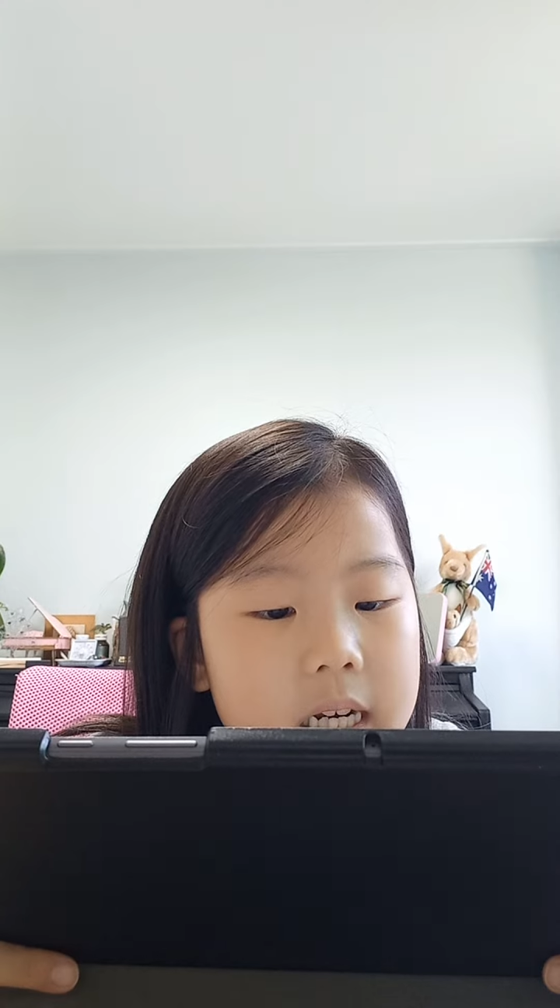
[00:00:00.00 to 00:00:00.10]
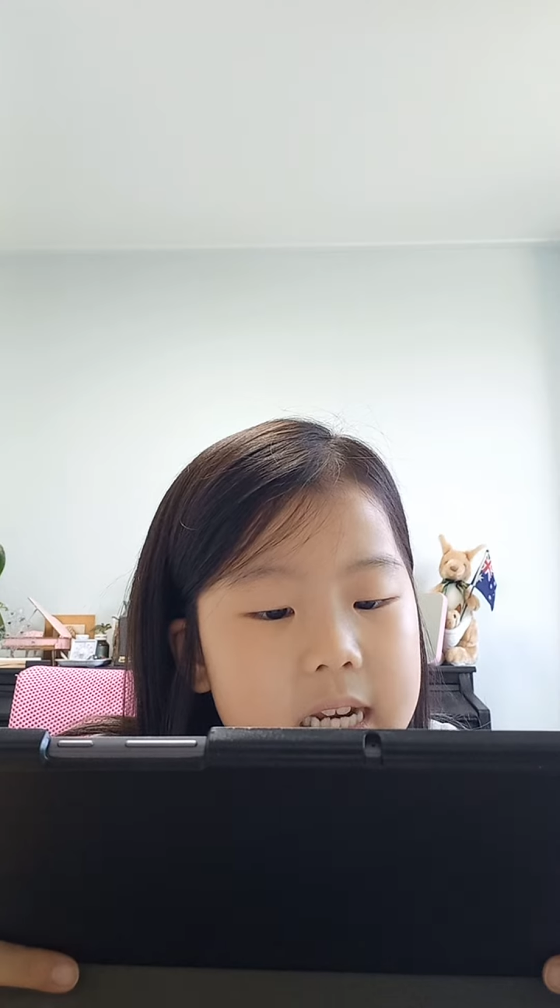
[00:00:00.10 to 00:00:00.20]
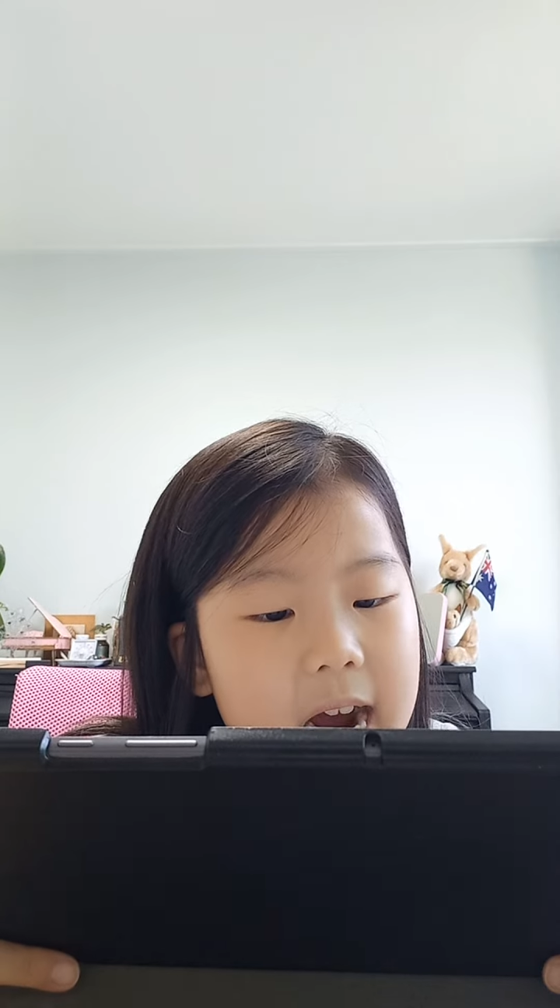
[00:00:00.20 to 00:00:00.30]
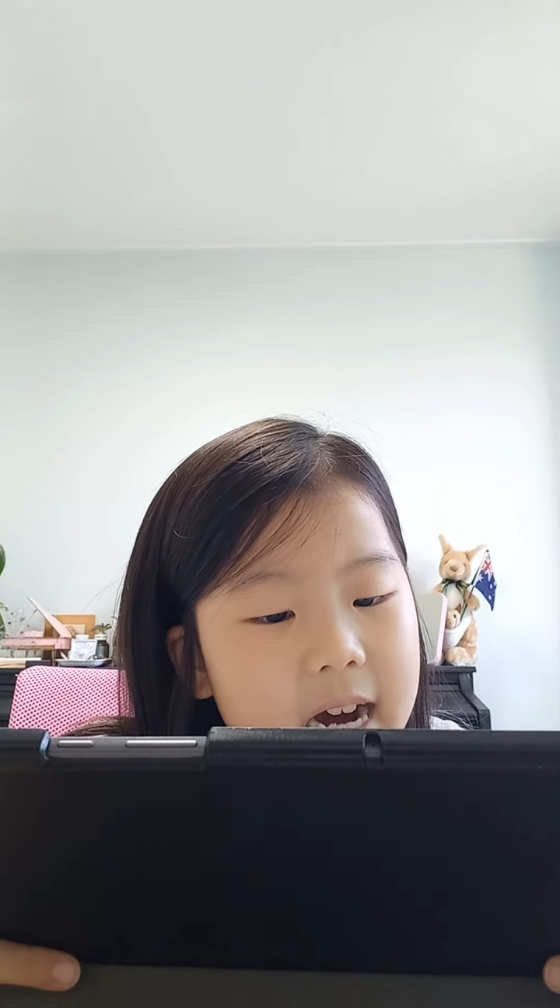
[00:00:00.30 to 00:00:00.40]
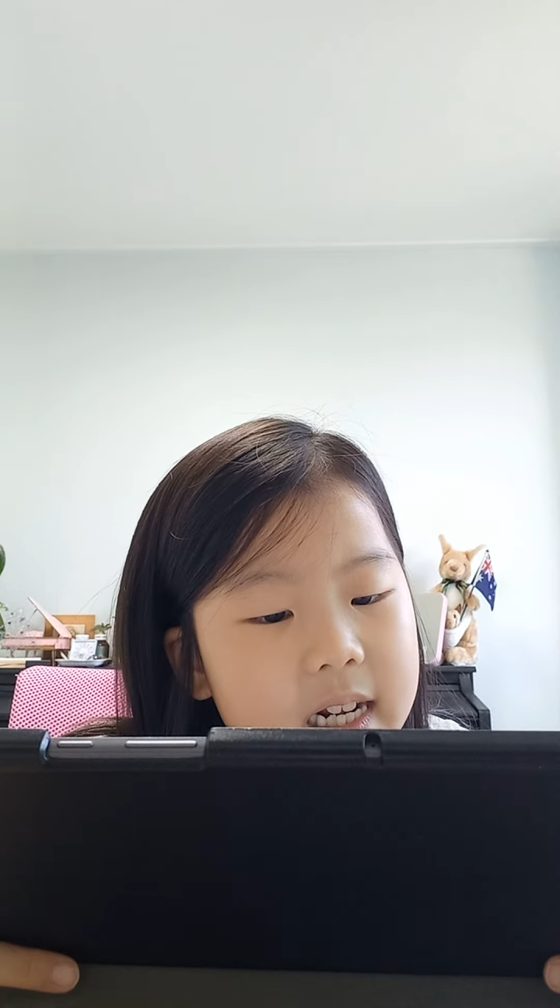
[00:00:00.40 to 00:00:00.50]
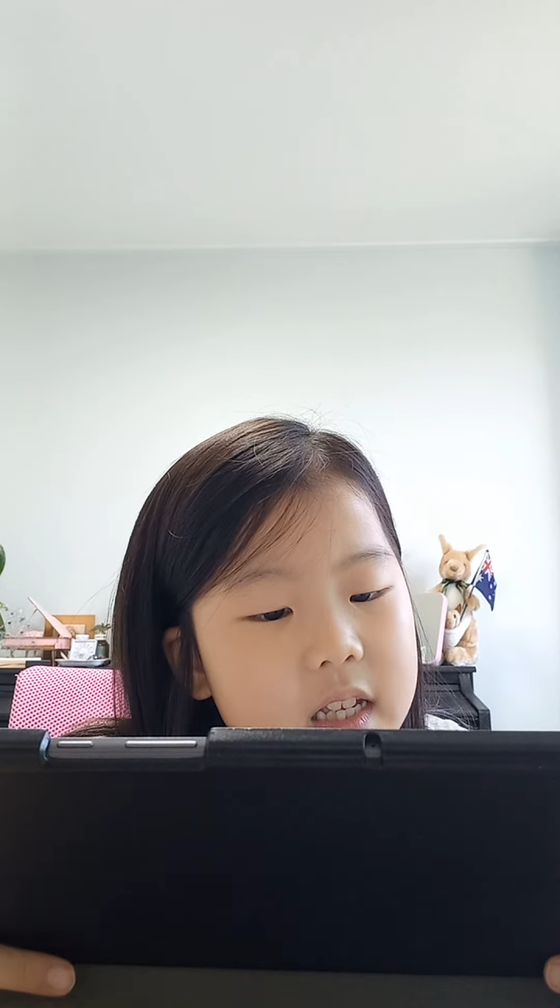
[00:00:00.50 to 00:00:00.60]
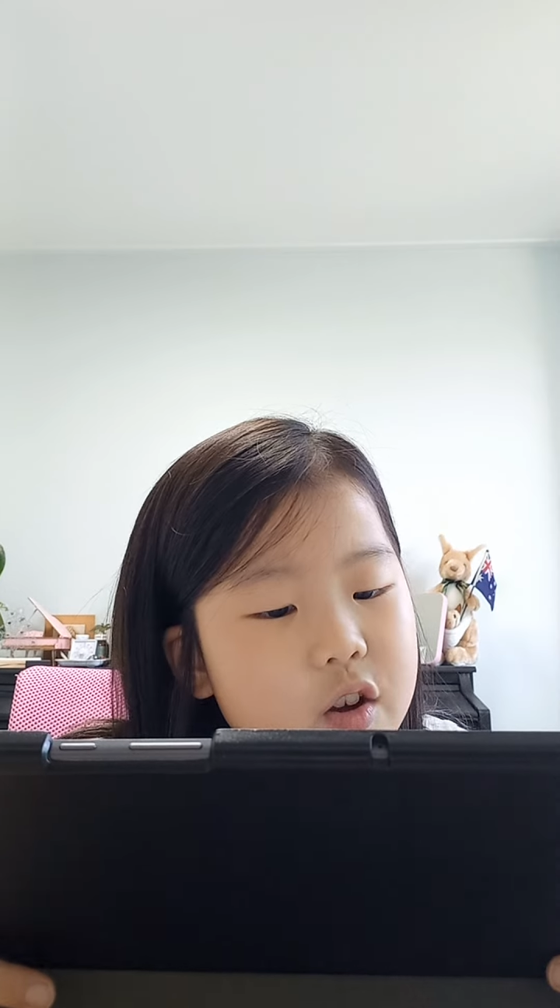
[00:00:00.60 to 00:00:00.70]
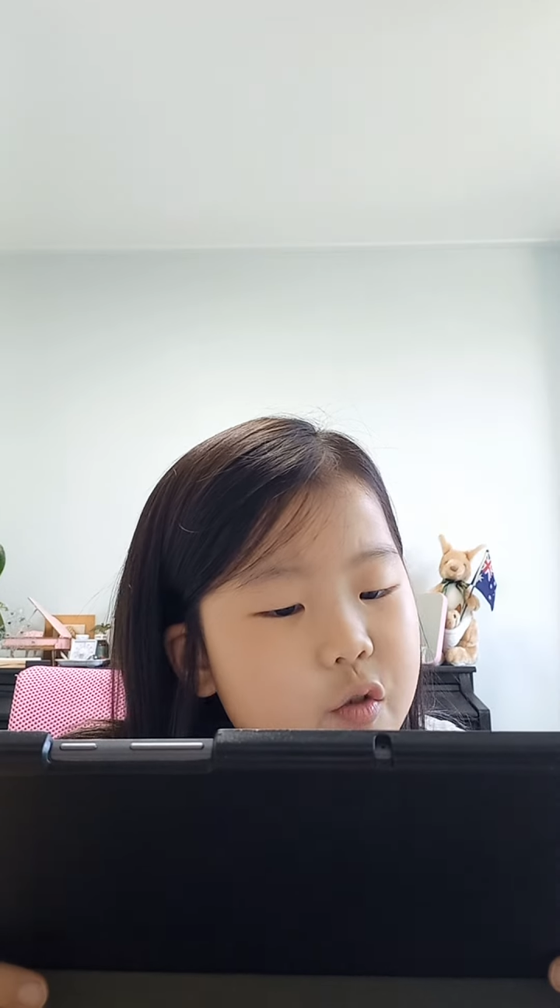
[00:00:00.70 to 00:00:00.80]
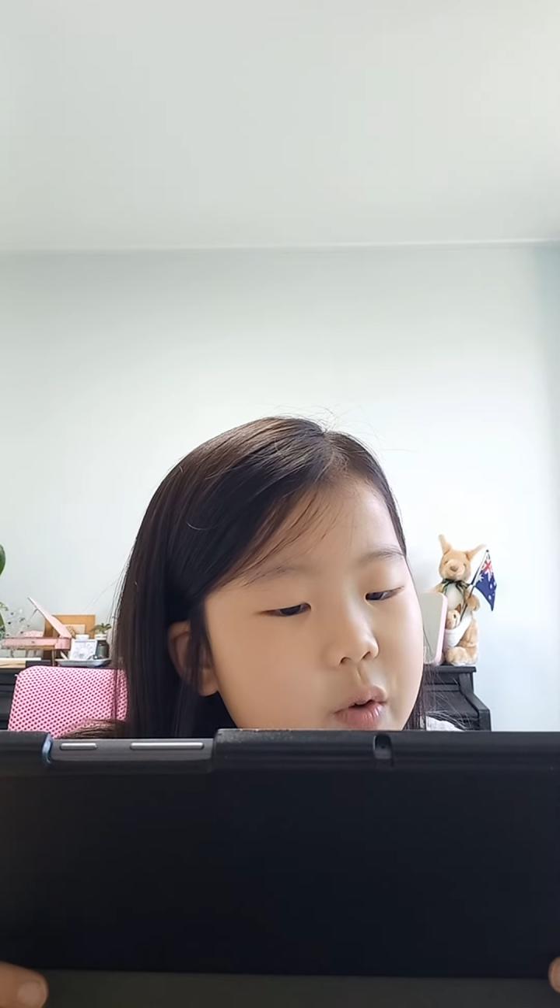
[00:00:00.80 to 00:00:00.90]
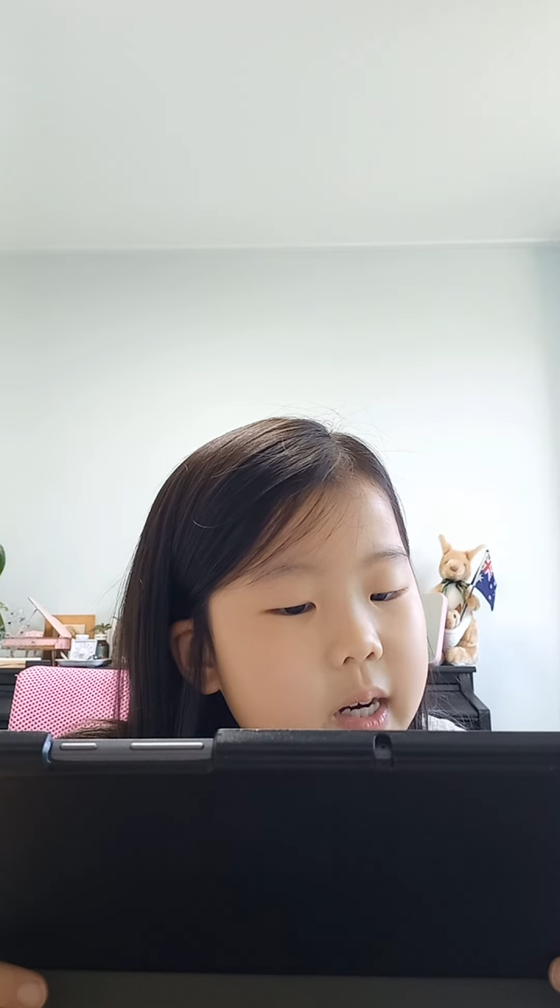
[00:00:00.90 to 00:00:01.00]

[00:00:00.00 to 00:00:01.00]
Dad is over